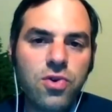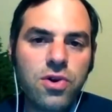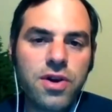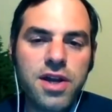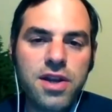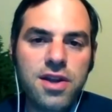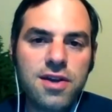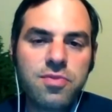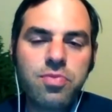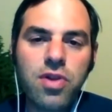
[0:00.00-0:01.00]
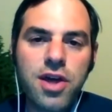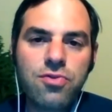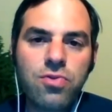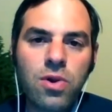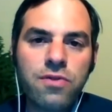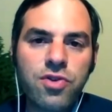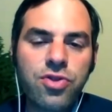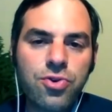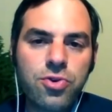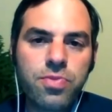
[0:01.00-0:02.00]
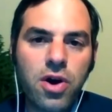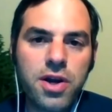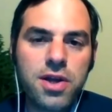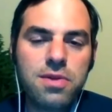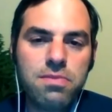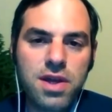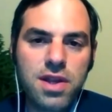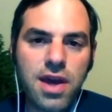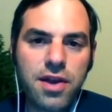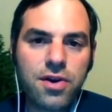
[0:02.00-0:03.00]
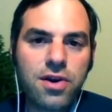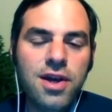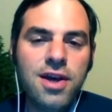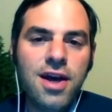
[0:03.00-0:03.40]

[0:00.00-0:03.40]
for India to play the role of a third-party mediator.